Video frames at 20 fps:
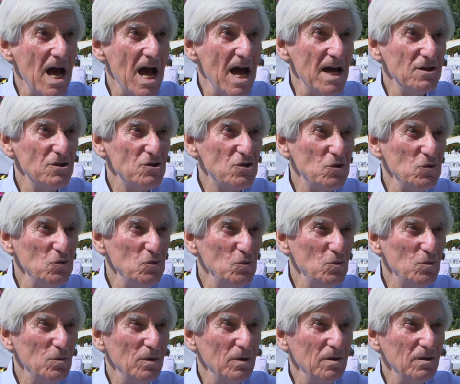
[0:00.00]
and
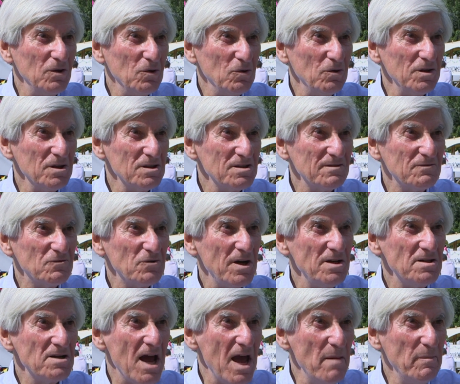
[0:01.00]
two lawyers of
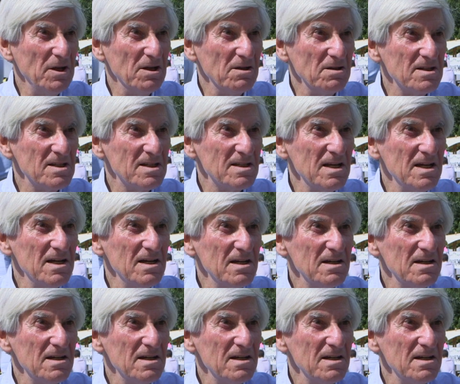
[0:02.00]
great eminence